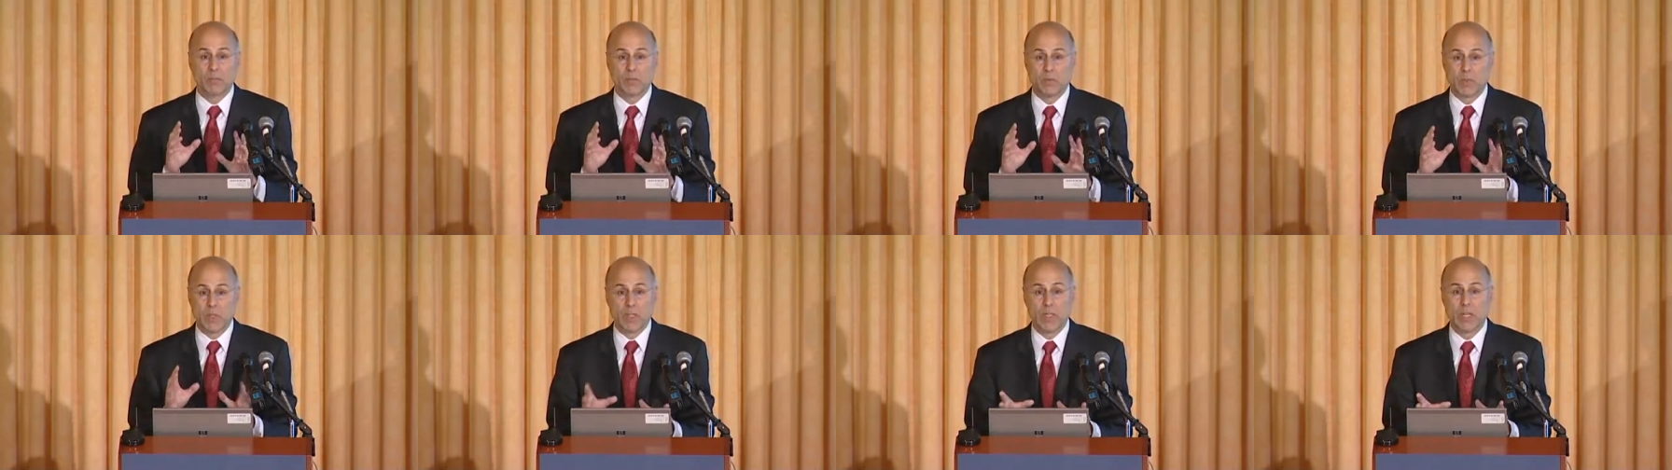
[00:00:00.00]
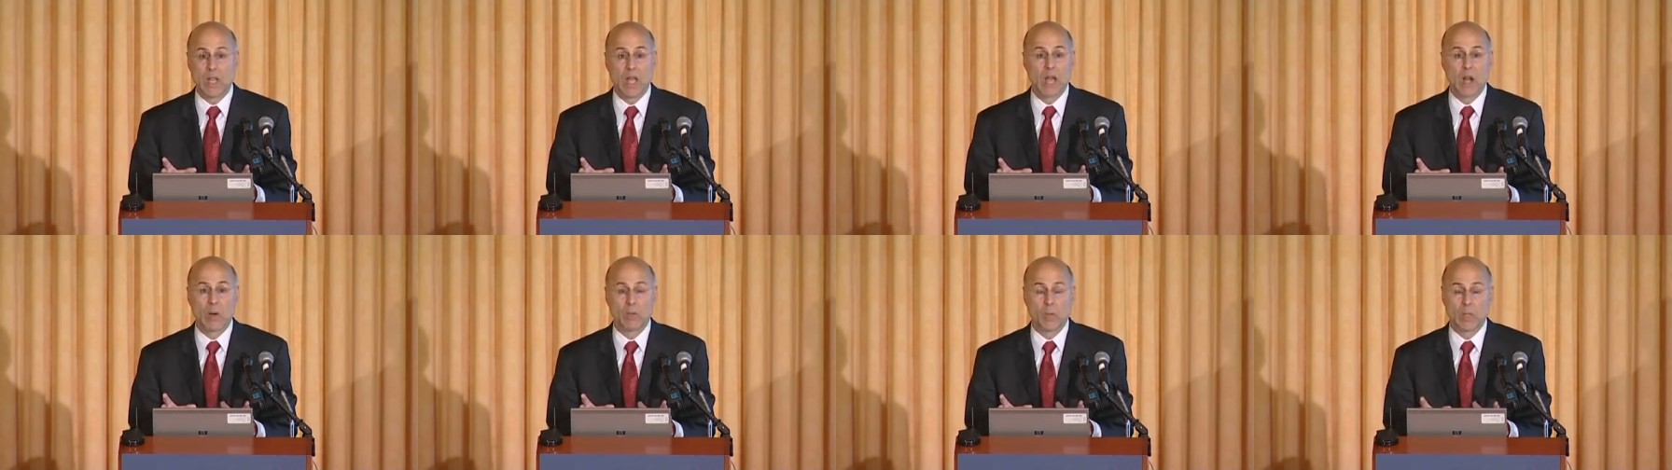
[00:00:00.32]
did
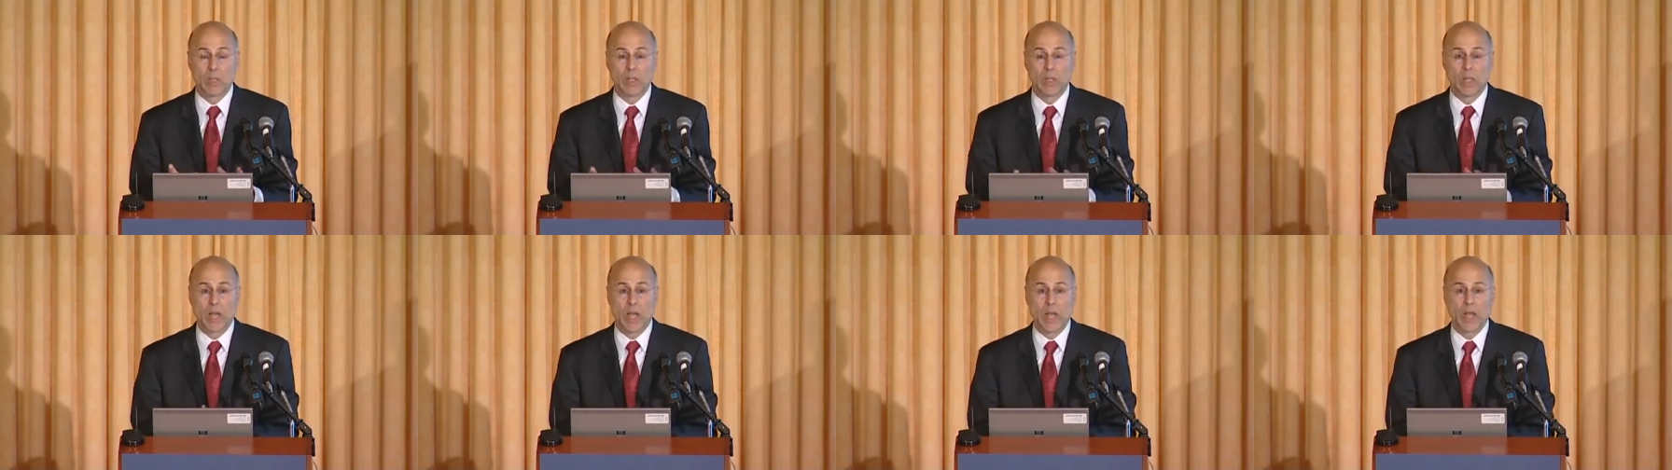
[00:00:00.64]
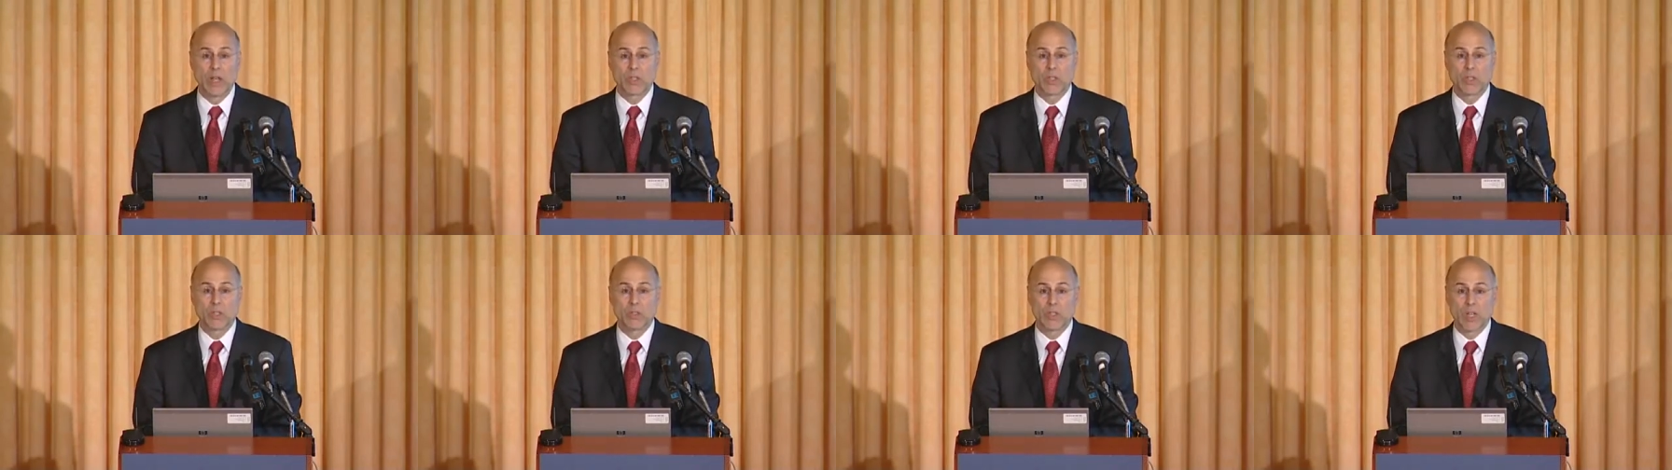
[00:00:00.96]
not
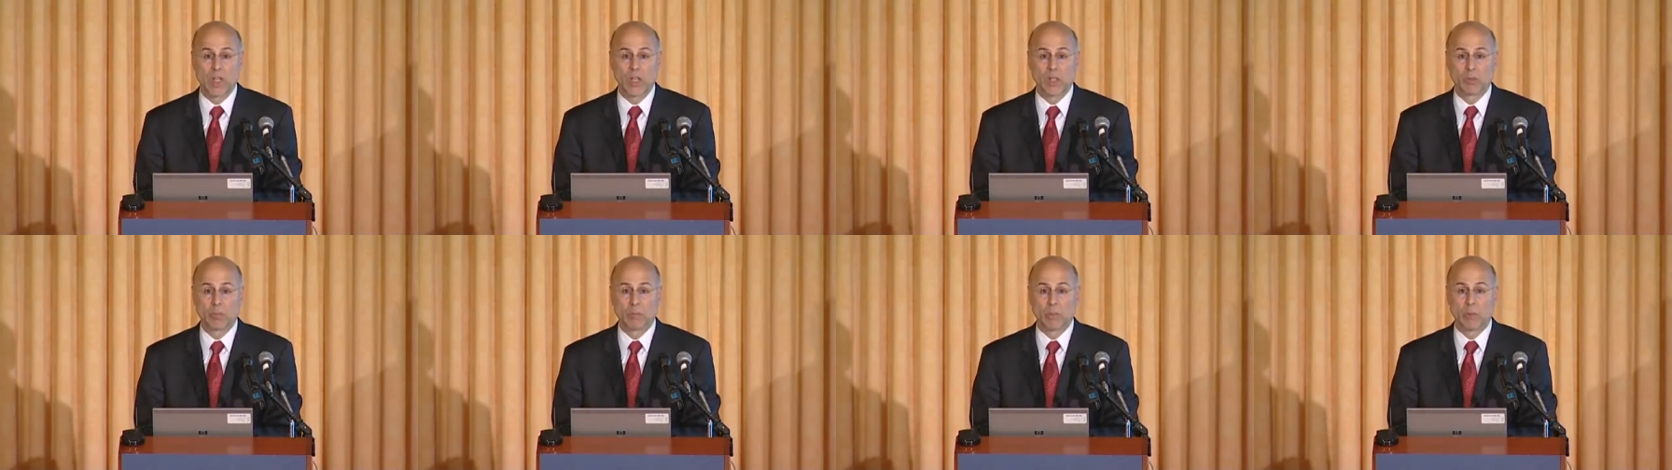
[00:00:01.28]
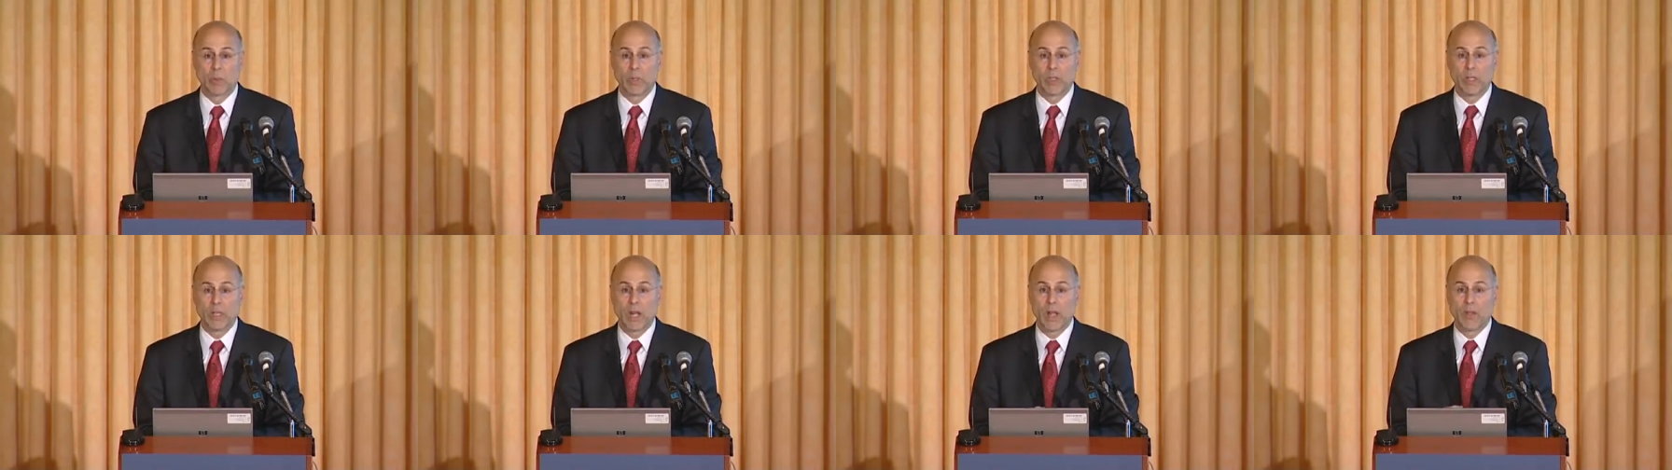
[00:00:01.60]
realize, and Taylor
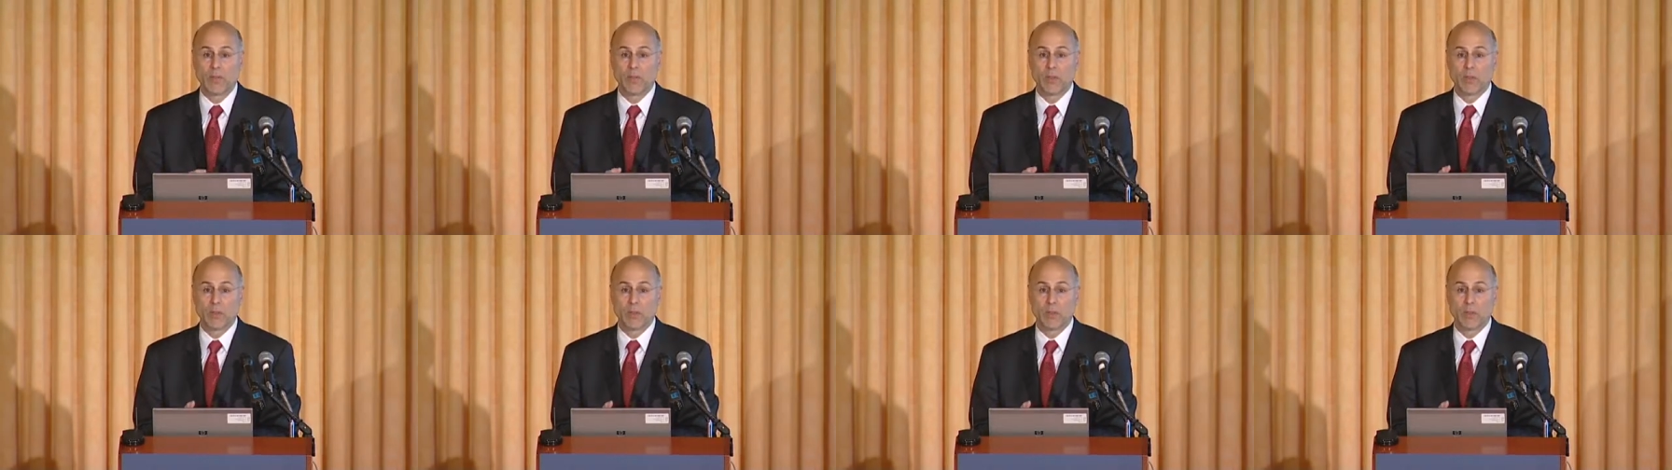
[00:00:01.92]
pointed out,